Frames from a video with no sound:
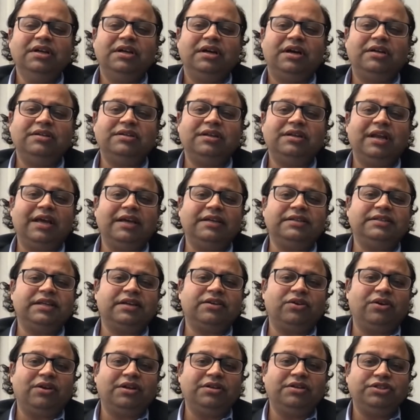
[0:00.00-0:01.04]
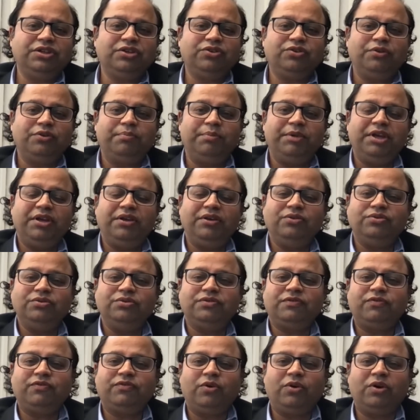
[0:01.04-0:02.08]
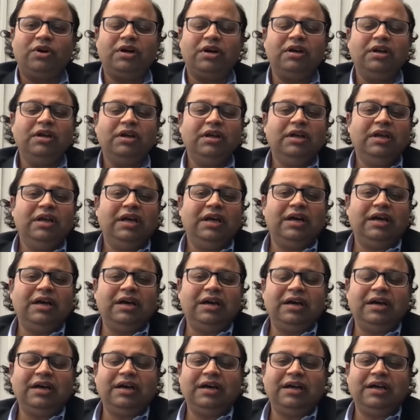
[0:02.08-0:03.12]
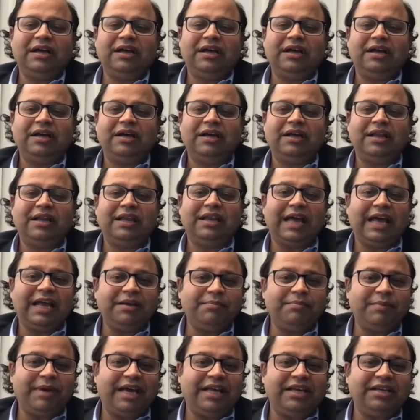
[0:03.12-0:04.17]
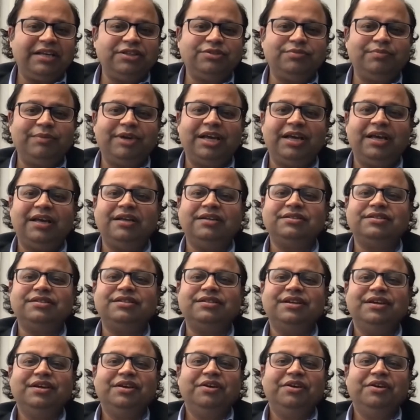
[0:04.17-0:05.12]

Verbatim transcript: underlying technology could be used for uh, uh, land management